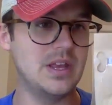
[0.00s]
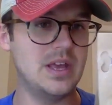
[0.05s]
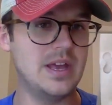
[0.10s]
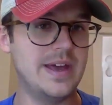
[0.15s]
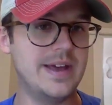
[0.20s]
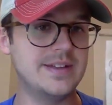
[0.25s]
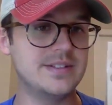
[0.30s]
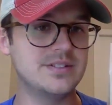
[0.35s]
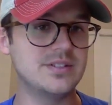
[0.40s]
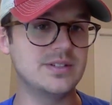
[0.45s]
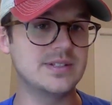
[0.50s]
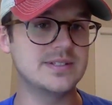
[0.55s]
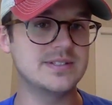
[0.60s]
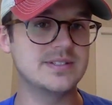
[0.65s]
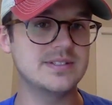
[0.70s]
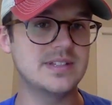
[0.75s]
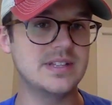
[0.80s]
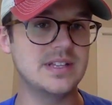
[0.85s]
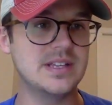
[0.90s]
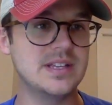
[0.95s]
as you can
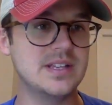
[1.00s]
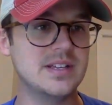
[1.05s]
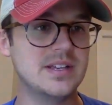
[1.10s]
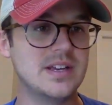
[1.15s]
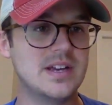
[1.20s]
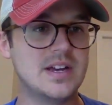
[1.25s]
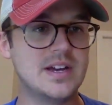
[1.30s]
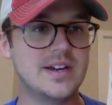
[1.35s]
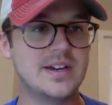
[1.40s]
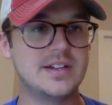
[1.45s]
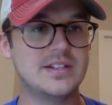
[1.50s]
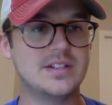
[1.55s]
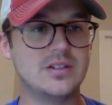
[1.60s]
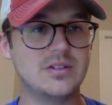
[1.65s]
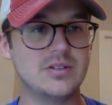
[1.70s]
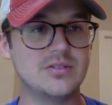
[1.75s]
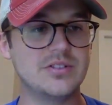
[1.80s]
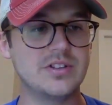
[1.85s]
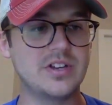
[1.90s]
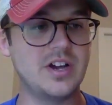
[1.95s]
see,
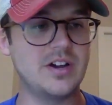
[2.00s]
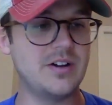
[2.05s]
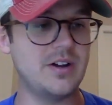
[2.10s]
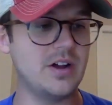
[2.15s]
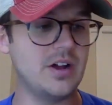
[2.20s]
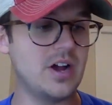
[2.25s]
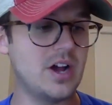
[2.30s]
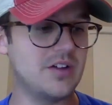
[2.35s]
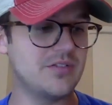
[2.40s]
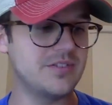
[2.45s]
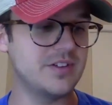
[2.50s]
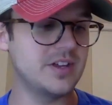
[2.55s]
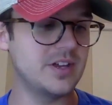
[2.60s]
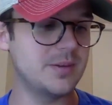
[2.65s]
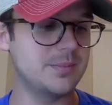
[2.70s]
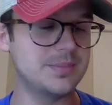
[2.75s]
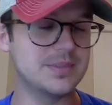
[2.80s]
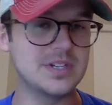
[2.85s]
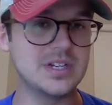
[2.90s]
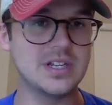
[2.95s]
Duluth Co- Coffee
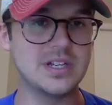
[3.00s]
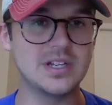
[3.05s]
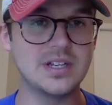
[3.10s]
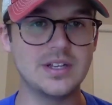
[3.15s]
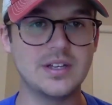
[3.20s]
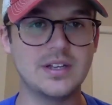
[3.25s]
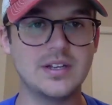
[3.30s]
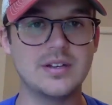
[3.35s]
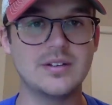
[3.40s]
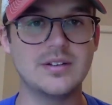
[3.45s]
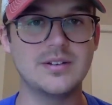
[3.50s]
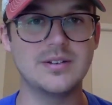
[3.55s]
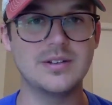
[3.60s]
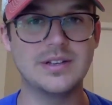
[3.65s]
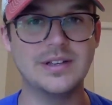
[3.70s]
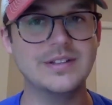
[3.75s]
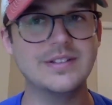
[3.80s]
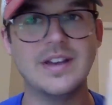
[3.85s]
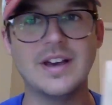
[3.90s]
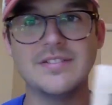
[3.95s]
Company
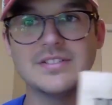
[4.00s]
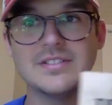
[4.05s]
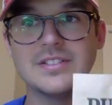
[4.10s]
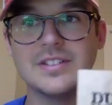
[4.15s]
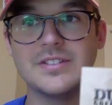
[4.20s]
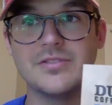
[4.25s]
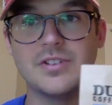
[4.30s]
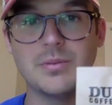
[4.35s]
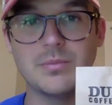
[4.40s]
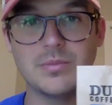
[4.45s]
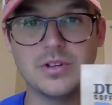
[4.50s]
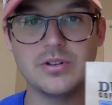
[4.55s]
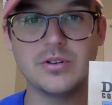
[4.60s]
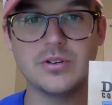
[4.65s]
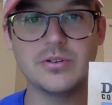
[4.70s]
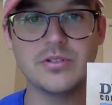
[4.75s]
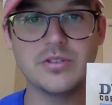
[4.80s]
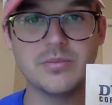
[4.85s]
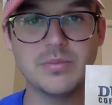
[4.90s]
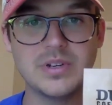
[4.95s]
is obviously from
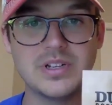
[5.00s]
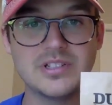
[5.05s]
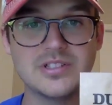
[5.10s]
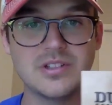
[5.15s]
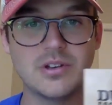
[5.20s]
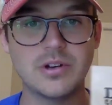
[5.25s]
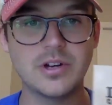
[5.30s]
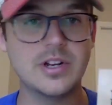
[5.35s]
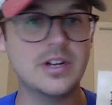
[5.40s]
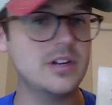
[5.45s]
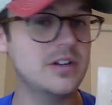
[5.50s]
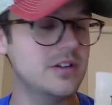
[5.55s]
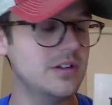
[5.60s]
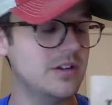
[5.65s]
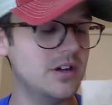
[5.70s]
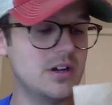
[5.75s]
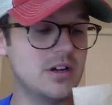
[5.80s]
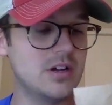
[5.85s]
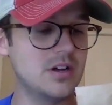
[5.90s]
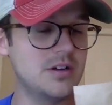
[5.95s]
Duluth, Minnesota.
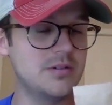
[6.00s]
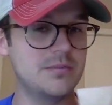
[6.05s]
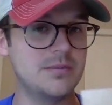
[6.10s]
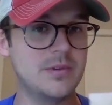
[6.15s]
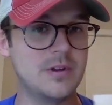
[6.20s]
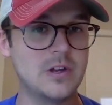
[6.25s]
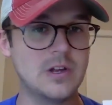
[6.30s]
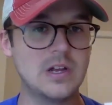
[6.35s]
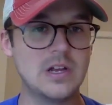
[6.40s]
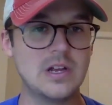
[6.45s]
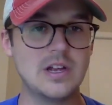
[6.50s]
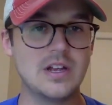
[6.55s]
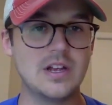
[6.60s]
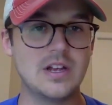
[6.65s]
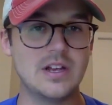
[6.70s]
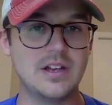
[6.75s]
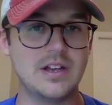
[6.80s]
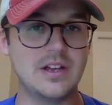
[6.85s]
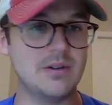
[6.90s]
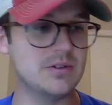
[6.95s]
Um,
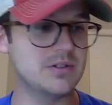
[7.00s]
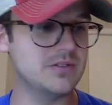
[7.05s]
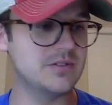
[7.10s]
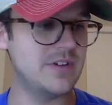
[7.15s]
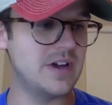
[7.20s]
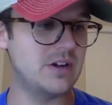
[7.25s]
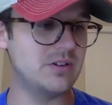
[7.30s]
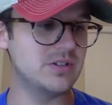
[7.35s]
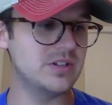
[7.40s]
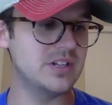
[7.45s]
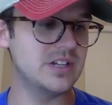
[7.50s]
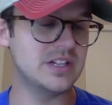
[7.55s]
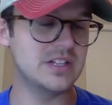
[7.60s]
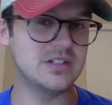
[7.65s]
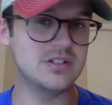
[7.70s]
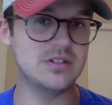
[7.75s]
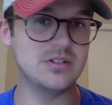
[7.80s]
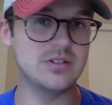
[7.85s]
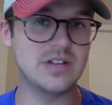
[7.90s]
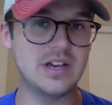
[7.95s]
it was founded in
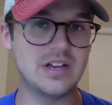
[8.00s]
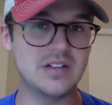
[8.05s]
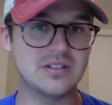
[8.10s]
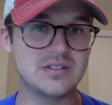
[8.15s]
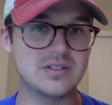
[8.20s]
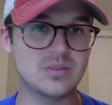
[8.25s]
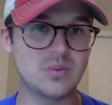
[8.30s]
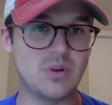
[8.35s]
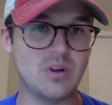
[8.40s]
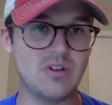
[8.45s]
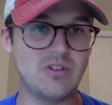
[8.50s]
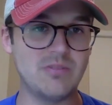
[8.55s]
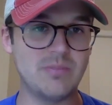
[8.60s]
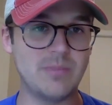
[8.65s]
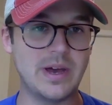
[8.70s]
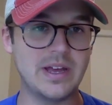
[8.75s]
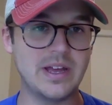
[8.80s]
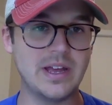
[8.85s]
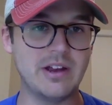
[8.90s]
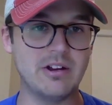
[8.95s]
2012
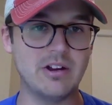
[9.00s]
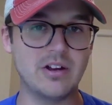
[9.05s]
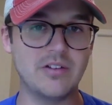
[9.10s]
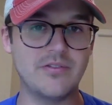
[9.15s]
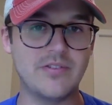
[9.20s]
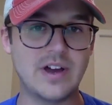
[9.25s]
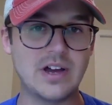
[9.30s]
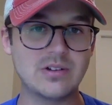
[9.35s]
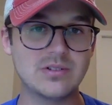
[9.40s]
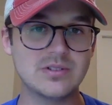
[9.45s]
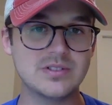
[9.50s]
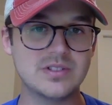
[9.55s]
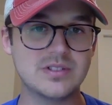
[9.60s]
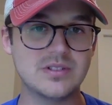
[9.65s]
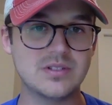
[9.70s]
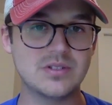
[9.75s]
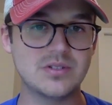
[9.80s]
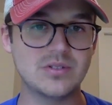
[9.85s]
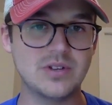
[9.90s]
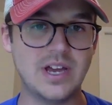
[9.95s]
by Eric Faust,
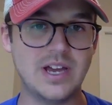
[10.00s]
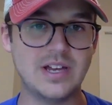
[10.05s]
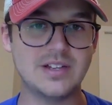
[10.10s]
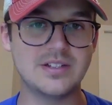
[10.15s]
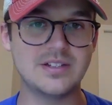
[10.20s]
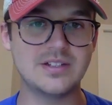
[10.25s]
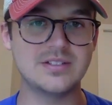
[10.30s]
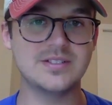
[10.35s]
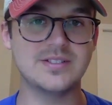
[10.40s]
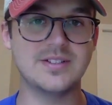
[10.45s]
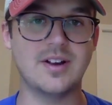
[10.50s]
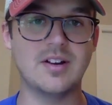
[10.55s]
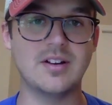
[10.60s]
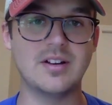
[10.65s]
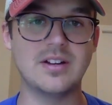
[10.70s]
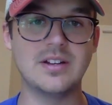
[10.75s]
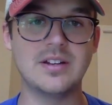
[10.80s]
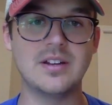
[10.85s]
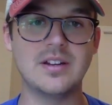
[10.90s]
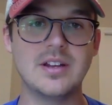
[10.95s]
who kind of just
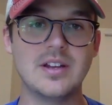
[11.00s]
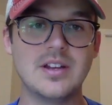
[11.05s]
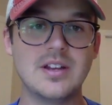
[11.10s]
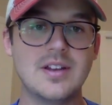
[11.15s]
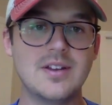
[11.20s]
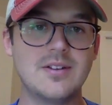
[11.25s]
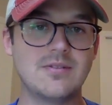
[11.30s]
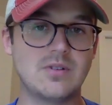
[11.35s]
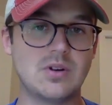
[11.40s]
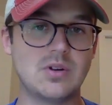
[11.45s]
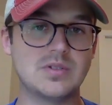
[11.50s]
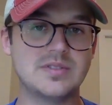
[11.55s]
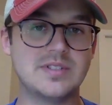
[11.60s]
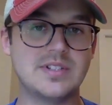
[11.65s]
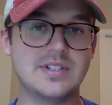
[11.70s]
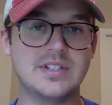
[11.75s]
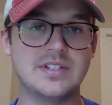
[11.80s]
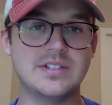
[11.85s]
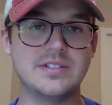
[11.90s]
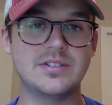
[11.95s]
started
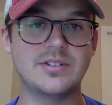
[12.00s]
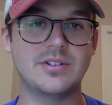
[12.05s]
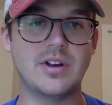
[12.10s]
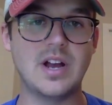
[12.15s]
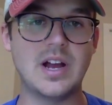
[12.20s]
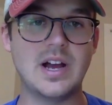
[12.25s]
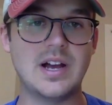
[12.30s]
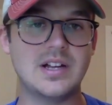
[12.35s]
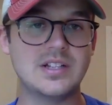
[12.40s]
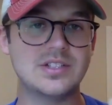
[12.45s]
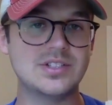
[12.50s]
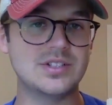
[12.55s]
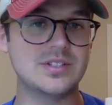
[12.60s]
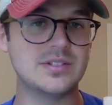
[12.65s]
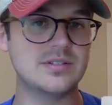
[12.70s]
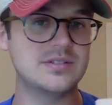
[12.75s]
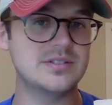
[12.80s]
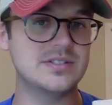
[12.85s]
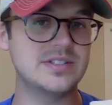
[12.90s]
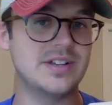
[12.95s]
roasting in his garage
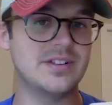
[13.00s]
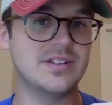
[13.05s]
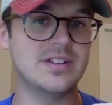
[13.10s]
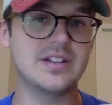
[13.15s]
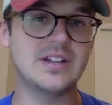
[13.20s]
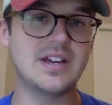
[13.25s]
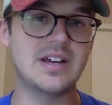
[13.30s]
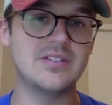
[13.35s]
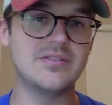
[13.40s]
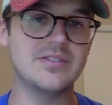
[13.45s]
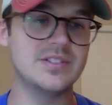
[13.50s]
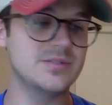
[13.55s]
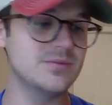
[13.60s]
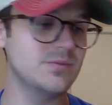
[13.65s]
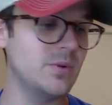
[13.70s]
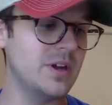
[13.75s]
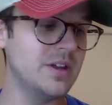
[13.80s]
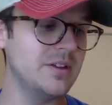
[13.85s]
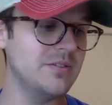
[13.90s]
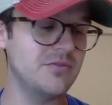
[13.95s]
and selling out of his
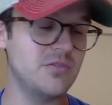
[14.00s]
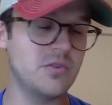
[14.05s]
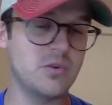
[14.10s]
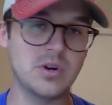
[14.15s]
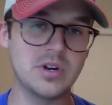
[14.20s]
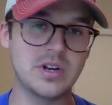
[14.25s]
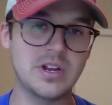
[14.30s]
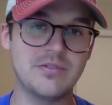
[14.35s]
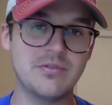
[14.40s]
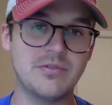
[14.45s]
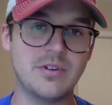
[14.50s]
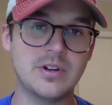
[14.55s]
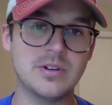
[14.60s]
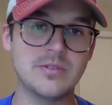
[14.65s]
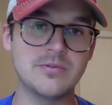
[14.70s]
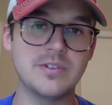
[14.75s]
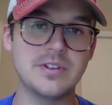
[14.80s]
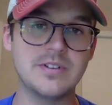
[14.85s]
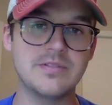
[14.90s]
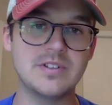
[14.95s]
white Ford
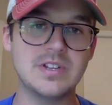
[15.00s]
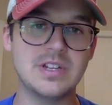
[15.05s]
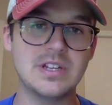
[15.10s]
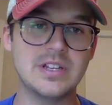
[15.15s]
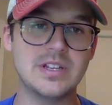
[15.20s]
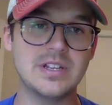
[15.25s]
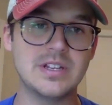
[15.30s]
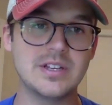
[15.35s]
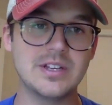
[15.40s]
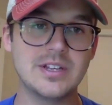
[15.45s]
F-150